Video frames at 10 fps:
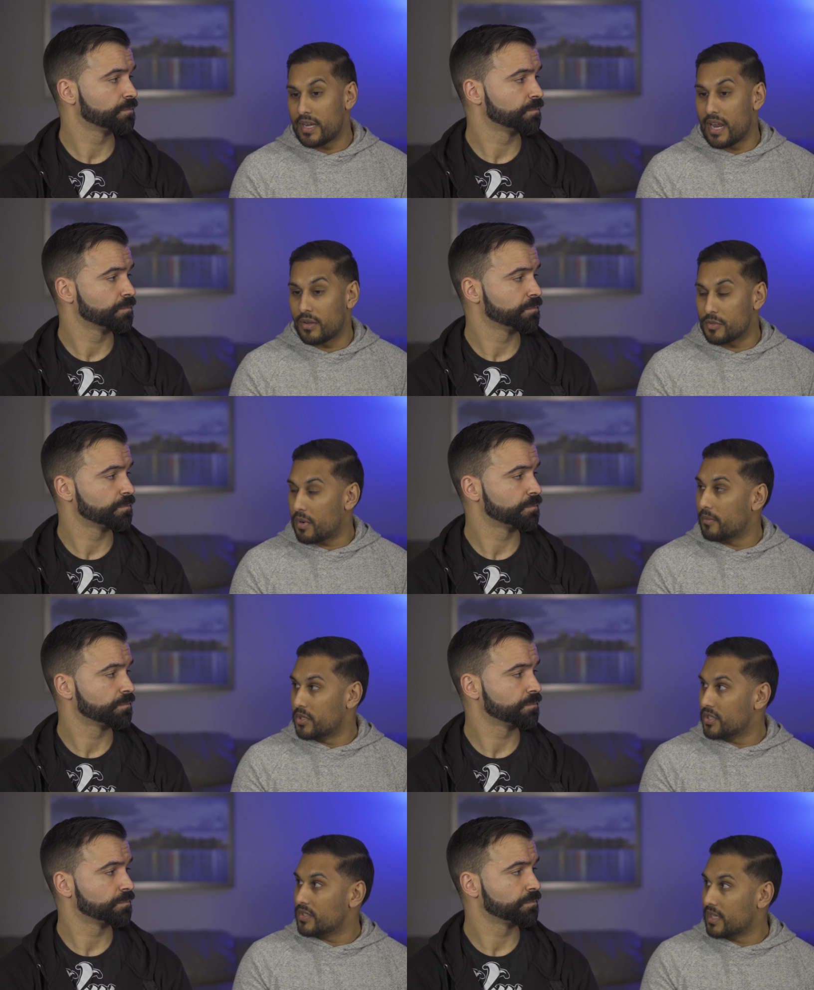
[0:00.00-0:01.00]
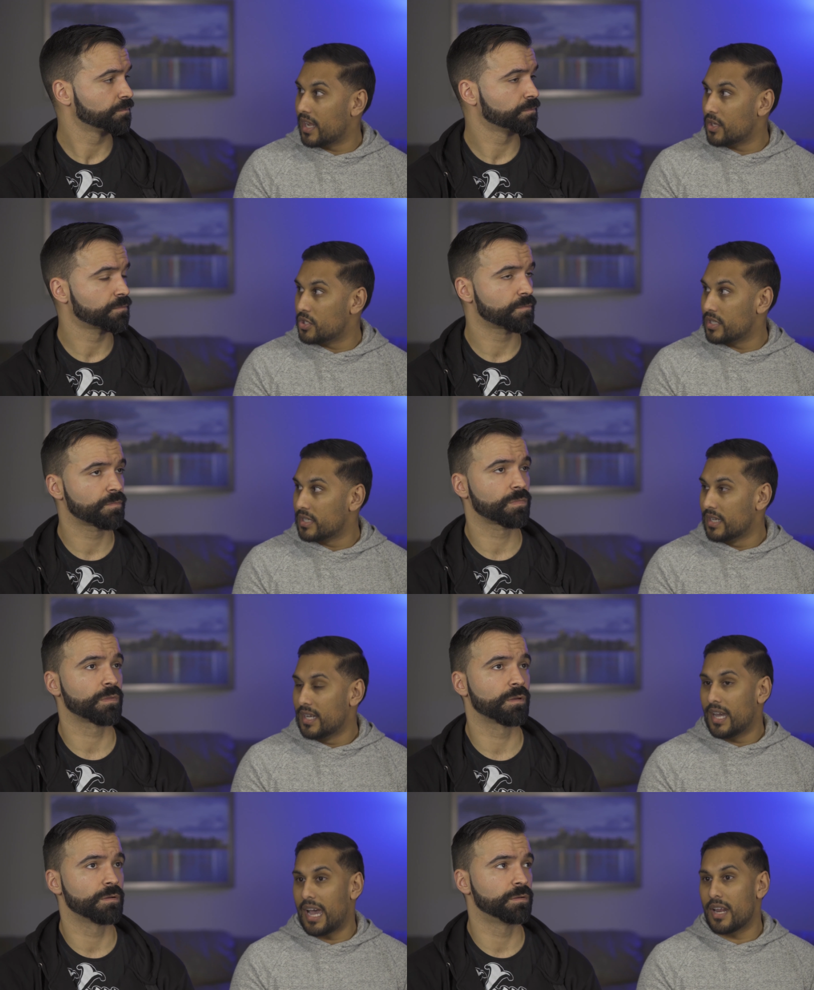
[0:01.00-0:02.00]
Speaker 1: right now is probably Justin Gaethje.
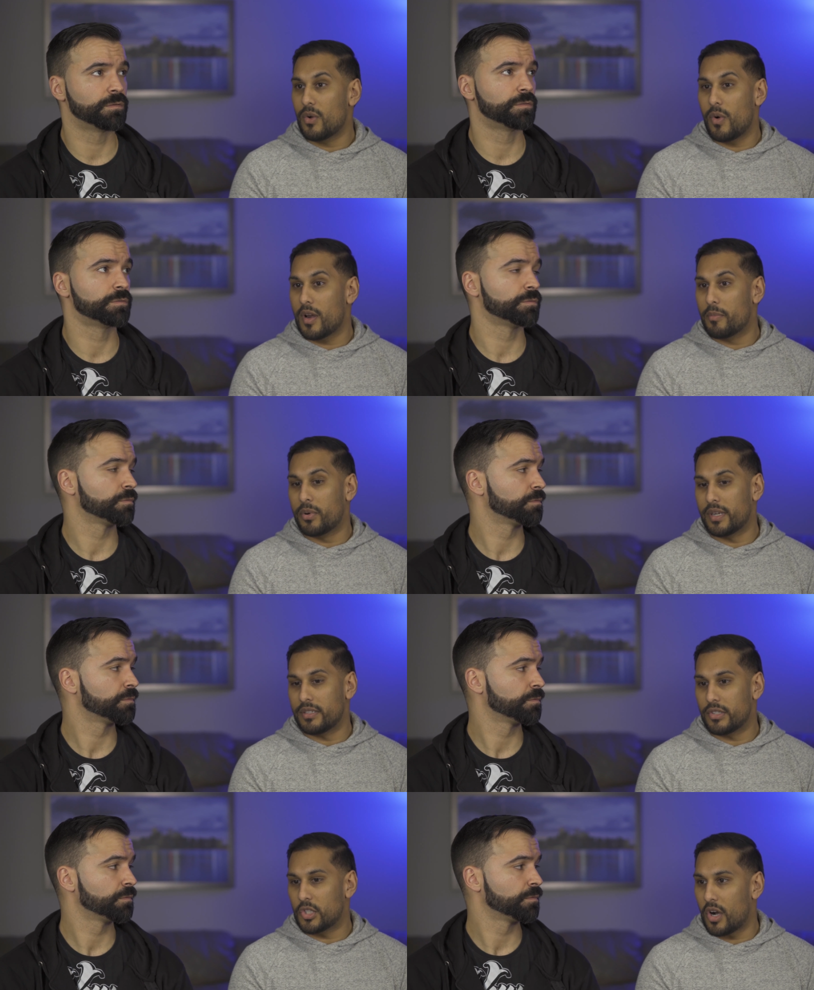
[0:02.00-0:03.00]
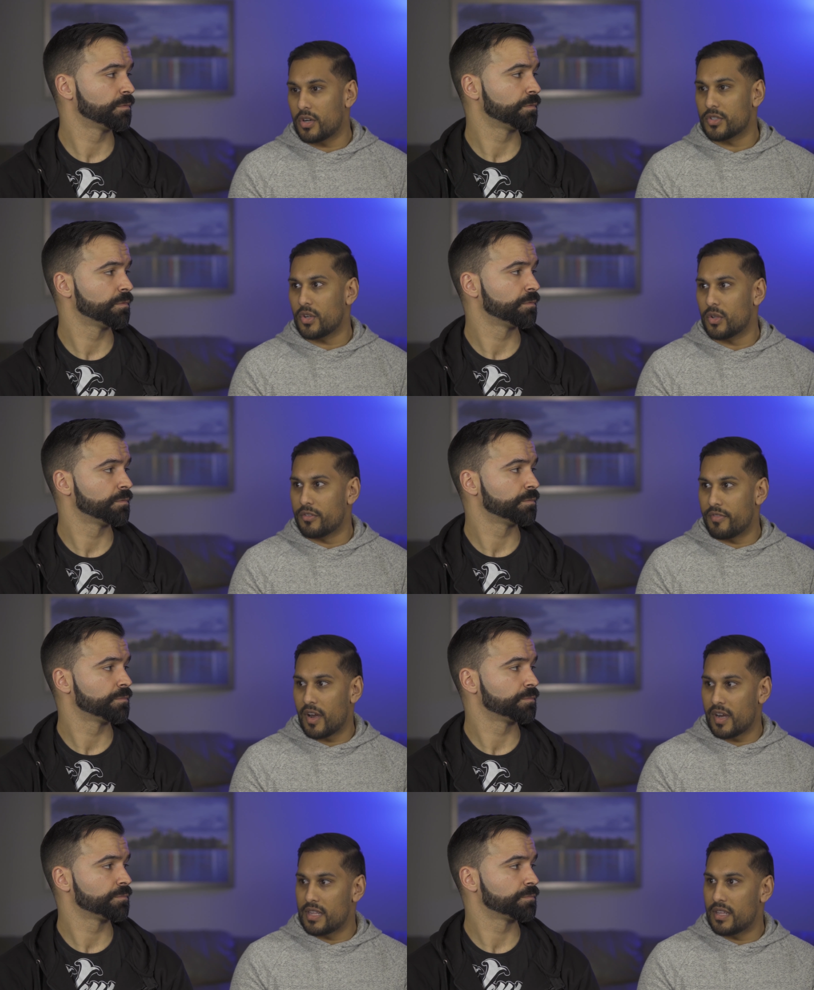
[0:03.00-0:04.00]
I don't want to put Charles Oliveira